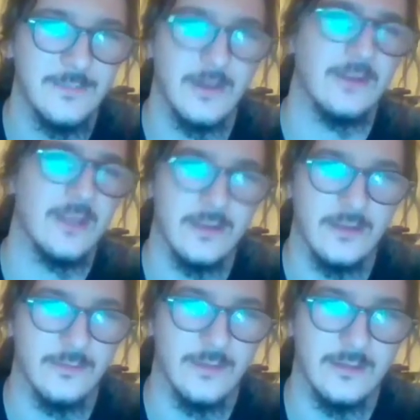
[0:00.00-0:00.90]
Sprinkle
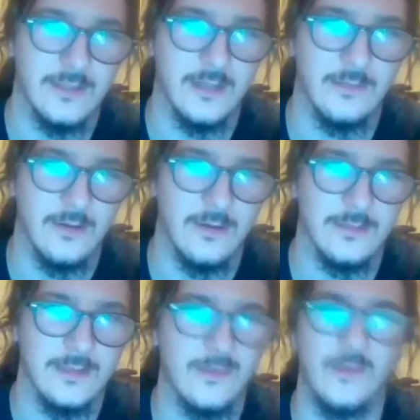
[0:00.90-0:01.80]
that third round, Danny
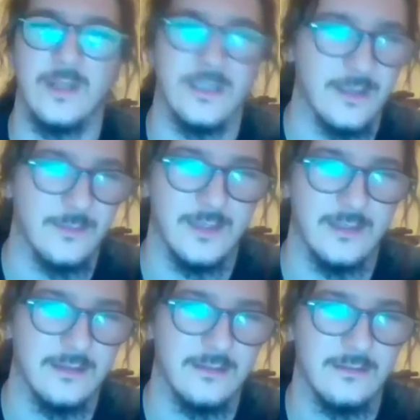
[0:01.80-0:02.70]
Roberts. Throw it in something.
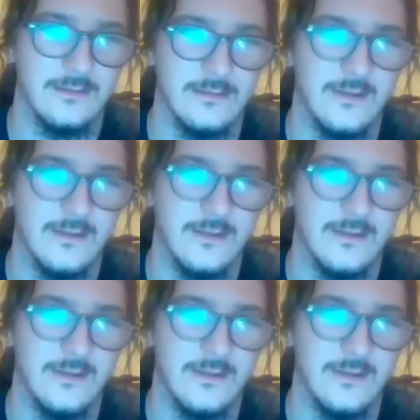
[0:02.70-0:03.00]
You know?